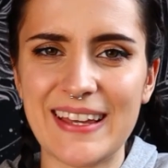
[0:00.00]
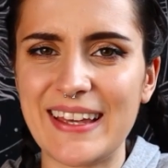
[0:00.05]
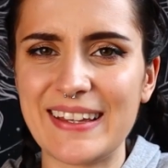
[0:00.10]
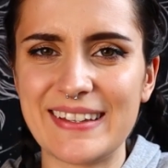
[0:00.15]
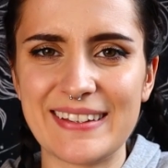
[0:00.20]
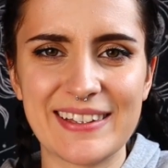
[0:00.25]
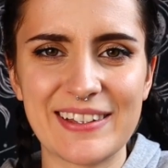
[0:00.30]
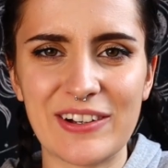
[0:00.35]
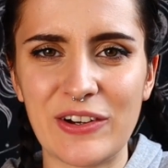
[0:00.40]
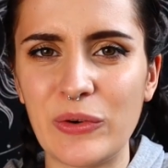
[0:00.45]

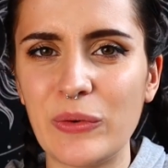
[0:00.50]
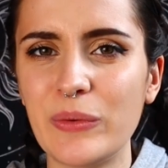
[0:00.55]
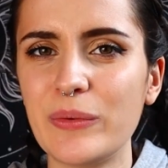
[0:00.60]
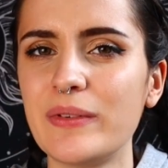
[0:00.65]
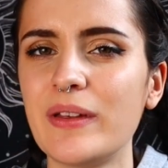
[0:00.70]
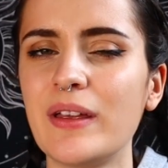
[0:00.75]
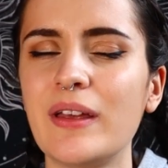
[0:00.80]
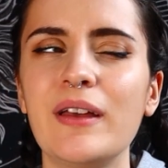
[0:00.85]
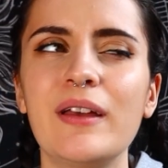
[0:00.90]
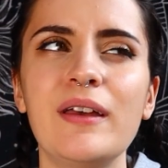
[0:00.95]
It
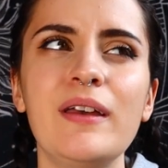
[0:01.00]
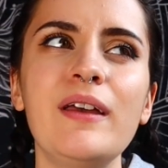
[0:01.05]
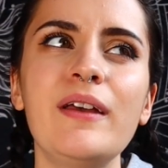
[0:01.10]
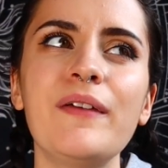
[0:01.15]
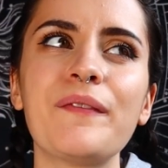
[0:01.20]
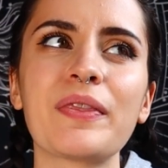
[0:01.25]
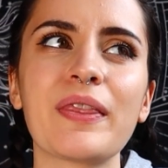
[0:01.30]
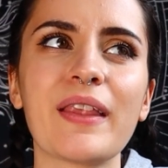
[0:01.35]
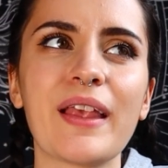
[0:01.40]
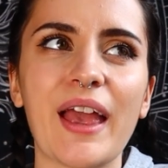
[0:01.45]
don't,
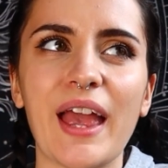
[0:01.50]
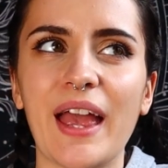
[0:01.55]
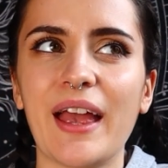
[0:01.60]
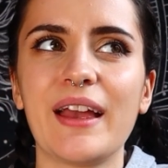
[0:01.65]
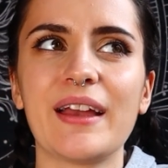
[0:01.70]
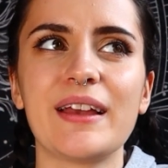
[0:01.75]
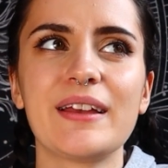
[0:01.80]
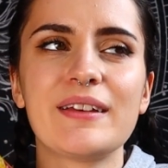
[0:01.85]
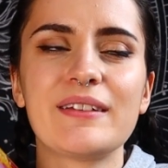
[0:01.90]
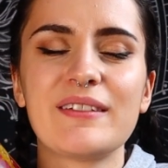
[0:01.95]

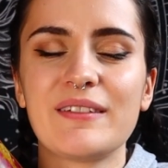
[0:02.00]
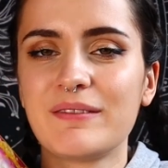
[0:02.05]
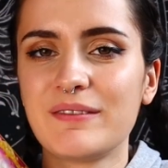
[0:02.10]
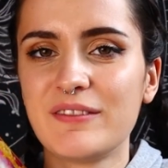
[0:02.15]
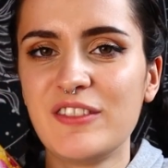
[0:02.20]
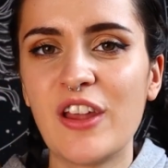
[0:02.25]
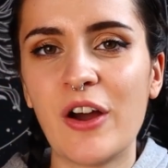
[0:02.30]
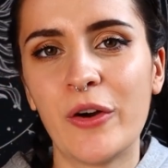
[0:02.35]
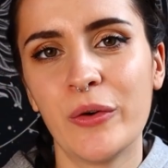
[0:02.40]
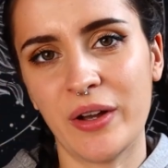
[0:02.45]

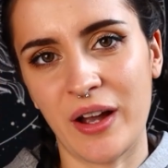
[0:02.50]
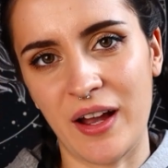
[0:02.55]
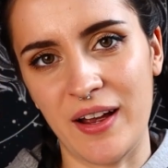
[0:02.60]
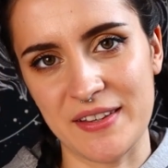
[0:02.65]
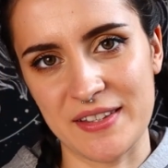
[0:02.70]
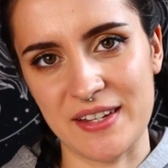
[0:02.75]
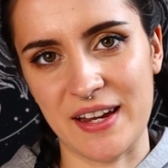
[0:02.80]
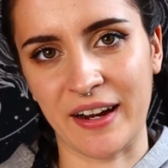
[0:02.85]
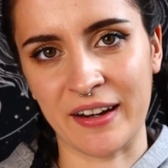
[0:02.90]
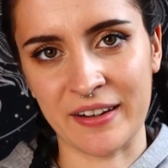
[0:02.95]
no
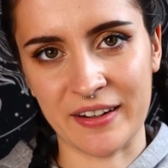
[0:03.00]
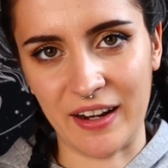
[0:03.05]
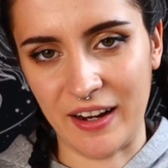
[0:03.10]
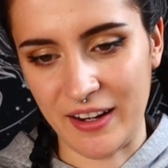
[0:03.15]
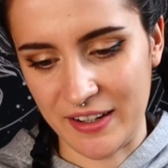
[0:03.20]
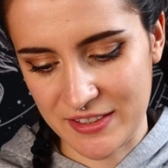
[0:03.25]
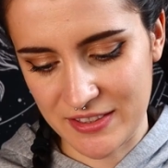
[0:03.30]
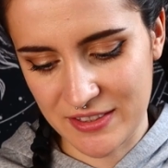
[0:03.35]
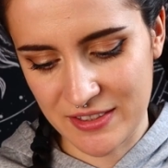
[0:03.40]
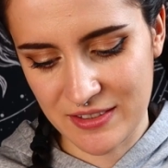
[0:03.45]
contact,
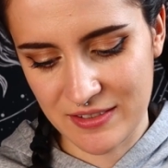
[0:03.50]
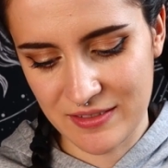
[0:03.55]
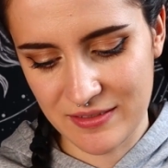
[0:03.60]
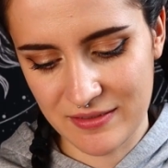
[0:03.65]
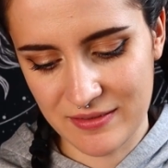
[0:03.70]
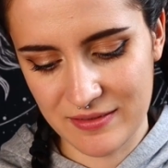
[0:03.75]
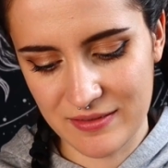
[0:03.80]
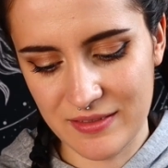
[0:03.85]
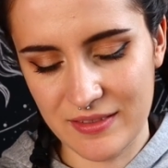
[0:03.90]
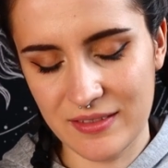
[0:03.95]
guys.
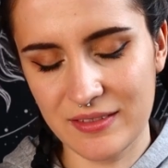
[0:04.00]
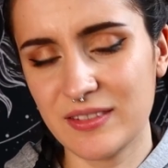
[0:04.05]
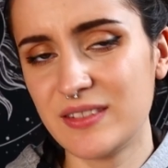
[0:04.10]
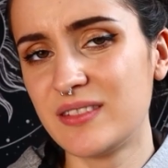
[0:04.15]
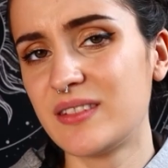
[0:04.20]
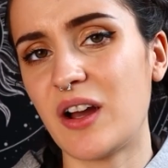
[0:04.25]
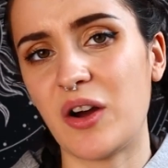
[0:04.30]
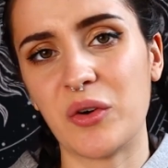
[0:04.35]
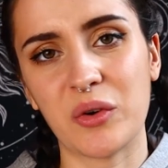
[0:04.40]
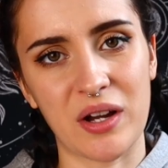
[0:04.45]

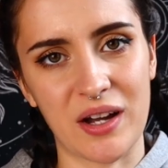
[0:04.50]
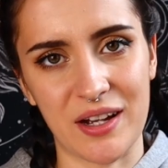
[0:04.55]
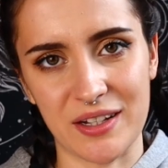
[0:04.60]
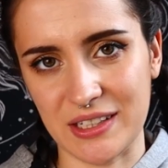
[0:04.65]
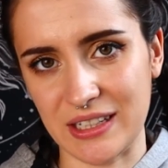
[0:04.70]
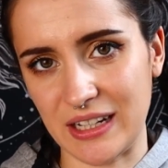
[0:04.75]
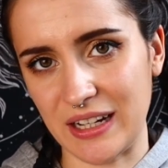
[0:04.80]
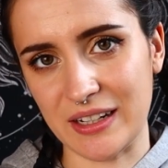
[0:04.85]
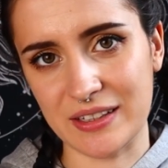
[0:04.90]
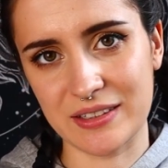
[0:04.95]
No
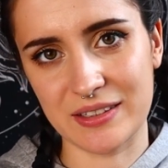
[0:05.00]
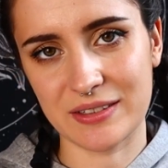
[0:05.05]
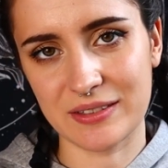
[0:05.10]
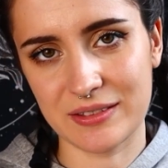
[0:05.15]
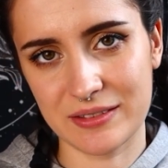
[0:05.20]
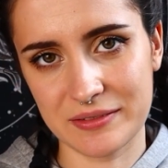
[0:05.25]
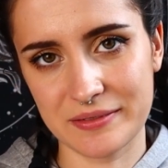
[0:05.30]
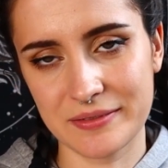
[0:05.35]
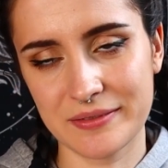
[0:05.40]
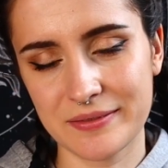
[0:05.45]

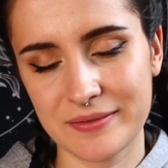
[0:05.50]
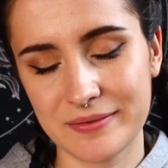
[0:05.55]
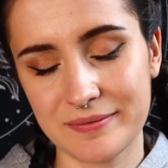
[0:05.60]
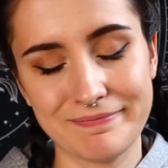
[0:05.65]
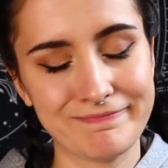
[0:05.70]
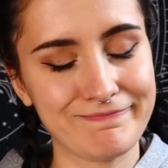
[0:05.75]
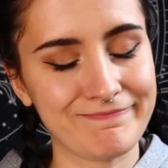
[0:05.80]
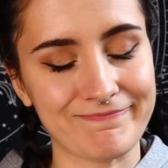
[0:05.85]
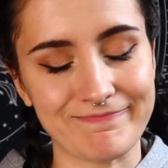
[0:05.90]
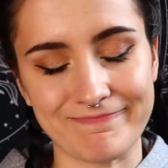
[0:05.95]
contact.
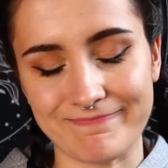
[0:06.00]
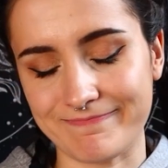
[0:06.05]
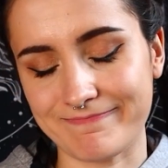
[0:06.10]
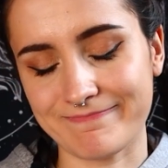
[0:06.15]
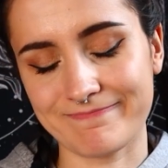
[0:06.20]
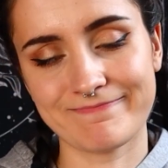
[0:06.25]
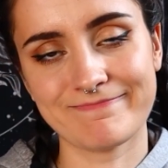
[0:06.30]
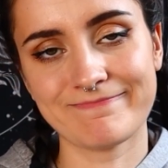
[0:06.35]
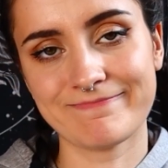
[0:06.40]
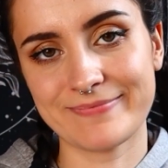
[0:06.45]

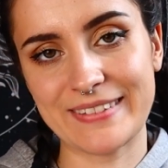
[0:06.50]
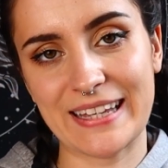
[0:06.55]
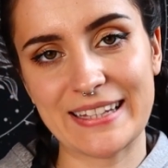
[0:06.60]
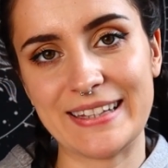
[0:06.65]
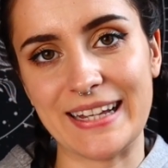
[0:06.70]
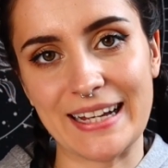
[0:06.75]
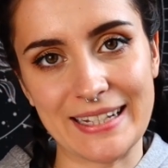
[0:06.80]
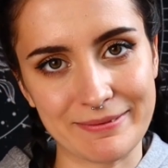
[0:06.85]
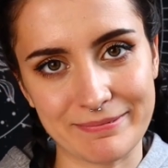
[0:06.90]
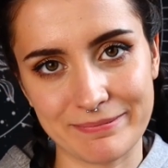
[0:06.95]

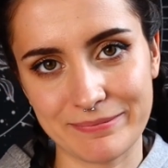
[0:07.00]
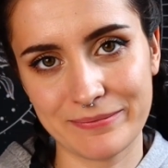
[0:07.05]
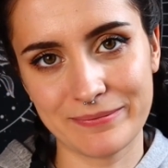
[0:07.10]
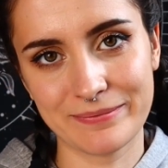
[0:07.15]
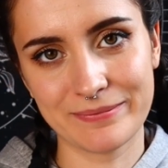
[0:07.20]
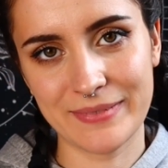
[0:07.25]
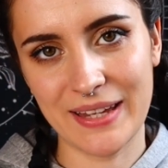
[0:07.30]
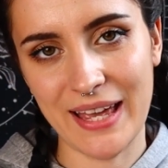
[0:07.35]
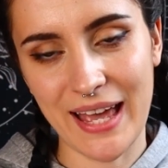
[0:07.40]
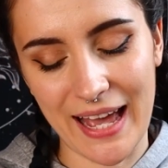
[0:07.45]
None.
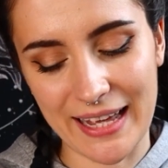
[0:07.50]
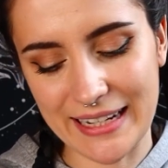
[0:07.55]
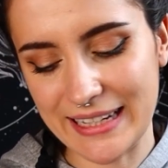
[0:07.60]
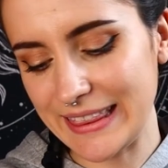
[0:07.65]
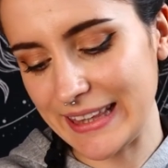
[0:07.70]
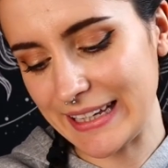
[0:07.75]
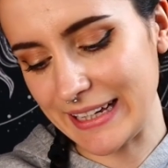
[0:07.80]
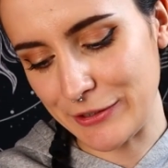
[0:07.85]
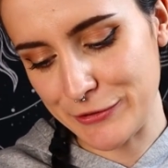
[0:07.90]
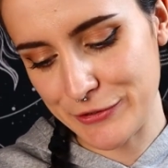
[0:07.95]

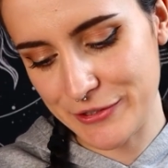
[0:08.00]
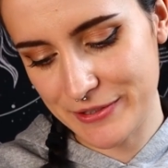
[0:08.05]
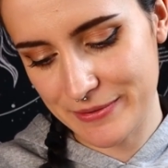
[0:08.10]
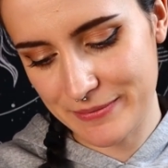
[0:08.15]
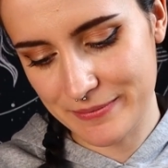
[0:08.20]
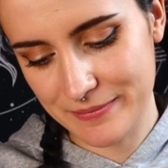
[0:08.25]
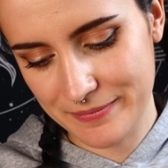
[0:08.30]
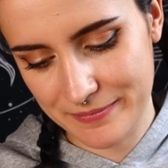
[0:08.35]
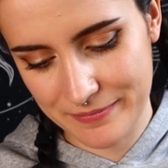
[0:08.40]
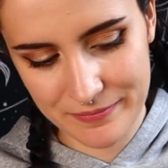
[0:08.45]
Anything
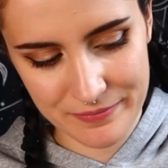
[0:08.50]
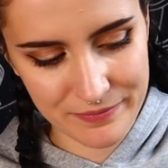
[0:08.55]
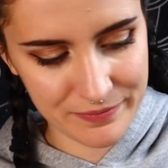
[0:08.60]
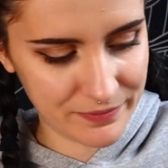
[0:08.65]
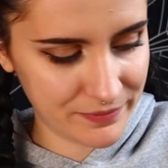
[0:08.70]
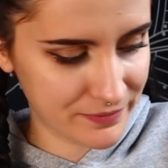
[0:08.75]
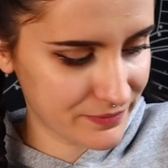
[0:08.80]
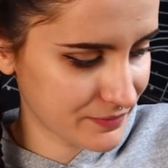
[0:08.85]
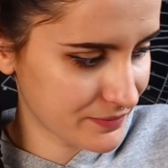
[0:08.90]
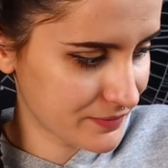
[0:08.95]
else?
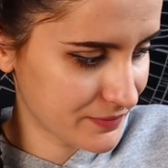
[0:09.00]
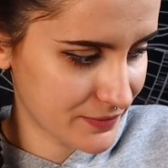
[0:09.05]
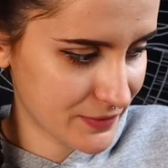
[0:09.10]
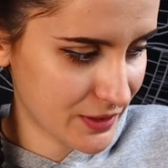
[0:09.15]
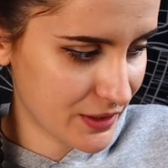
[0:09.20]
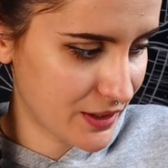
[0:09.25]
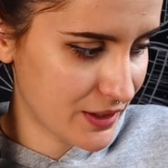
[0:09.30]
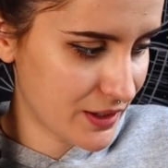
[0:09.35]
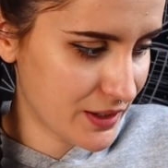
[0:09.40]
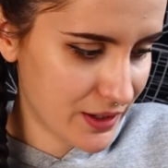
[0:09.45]

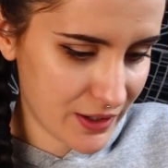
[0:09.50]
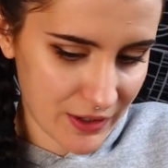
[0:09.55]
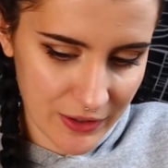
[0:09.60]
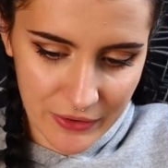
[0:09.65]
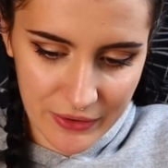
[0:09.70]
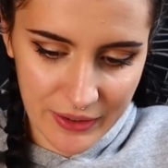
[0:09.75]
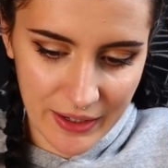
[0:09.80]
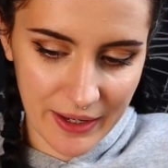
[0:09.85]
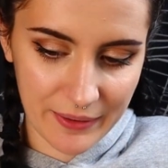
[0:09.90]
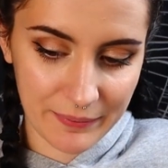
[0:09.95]

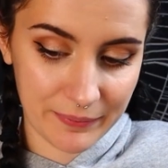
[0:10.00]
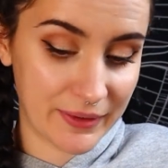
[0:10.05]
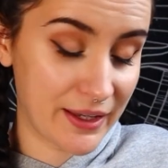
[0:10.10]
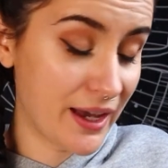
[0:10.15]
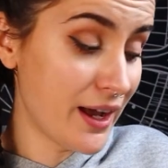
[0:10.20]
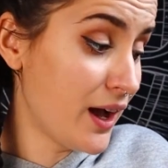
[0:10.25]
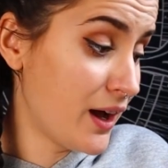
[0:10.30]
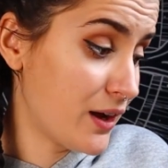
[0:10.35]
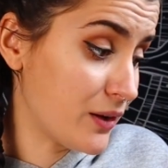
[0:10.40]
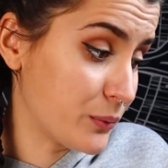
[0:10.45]
Okay.
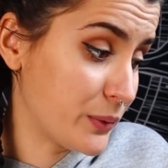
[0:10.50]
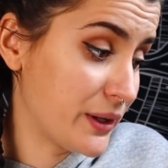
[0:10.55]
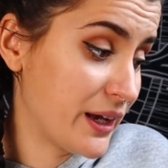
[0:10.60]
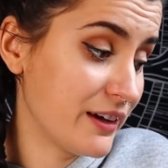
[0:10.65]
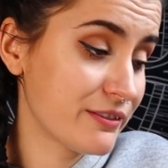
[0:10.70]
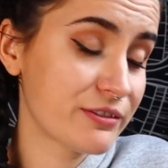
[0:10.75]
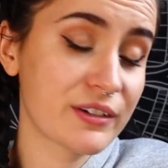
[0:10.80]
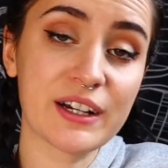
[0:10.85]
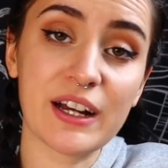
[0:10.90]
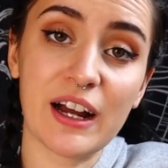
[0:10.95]
Yeah, we
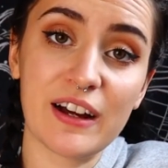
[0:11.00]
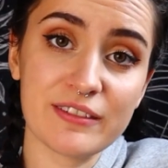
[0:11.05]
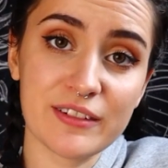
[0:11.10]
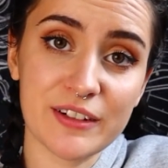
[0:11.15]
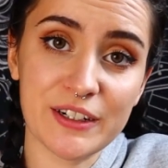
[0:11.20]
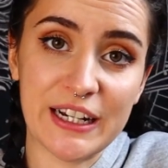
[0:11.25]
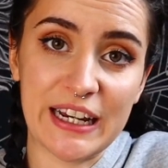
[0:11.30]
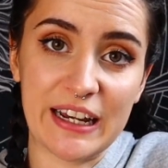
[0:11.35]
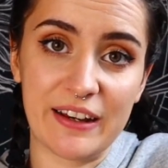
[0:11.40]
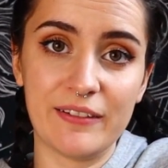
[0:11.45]
have
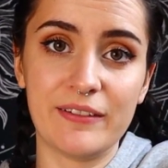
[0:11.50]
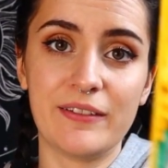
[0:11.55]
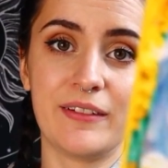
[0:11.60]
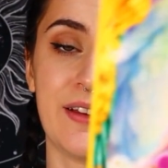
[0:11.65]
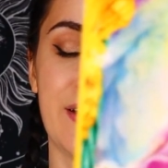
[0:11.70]
recovery.